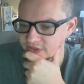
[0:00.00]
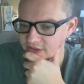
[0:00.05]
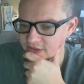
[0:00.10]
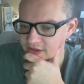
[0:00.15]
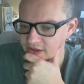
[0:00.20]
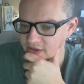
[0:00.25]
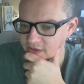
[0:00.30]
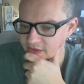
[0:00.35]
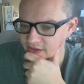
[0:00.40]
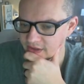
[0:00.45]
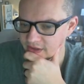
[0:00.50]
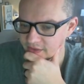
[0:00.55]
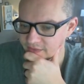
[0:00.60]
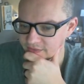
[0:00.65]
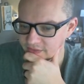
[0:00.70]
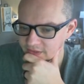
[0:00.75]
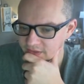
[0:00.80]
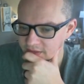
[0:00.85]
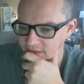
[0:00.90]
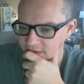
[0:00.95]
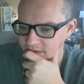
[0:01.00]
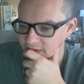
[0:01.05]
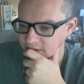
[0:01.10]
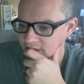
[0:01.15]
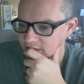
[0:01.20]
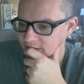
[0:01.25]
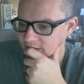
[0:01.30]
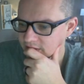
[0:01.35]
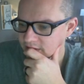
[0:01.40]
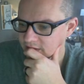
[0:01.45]
do they all have?
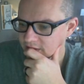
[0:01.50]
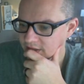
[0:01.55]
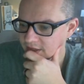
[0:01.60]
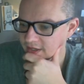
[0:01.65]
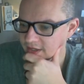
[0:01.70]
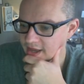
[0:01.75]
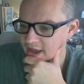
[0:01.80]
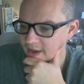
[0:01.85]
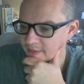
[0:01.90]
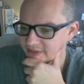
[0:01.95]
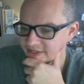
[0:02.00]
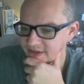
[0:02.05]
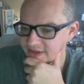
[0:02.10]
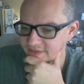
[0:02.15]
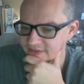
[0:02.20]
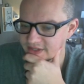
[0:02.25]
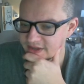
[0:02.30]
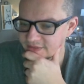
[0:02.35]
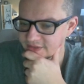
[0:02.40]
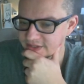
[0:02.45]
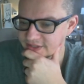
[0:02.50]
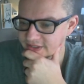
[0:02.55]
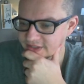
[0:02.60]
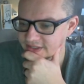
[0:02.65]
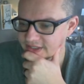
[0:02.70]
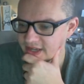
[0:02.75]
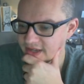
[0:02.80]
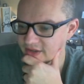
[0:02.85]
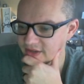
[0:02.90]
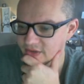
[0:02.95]
Kakambas have
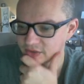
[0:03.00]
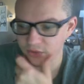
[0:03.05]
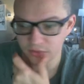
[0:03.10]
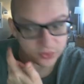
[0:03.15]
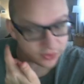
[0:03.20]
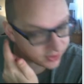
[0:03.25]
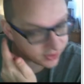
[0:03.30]
768. Cloacal